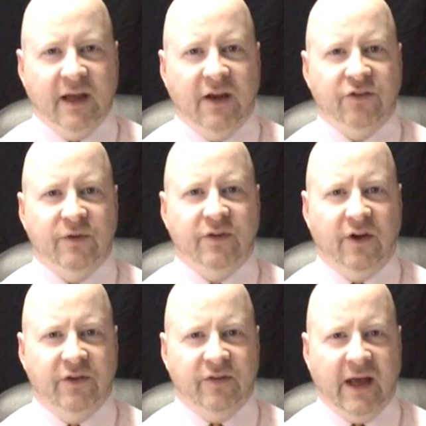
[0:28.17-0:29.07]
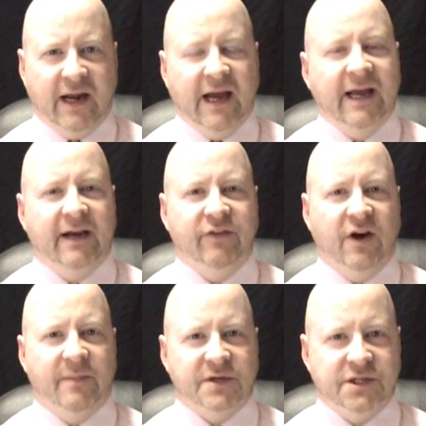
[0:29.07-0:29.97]
As a result of that, I have the
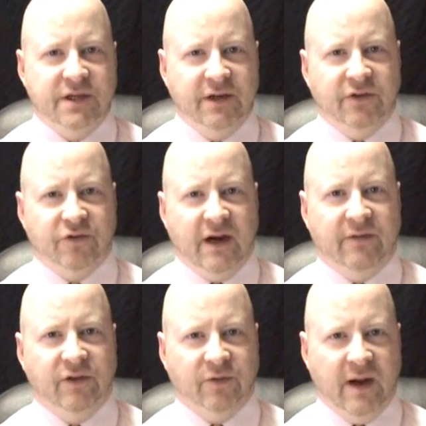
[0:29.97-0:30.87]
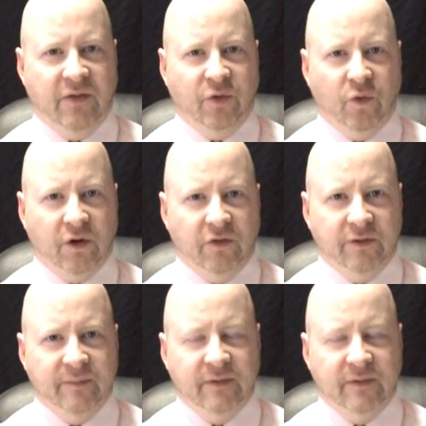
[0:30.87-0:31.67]
opportunity to travel around the world.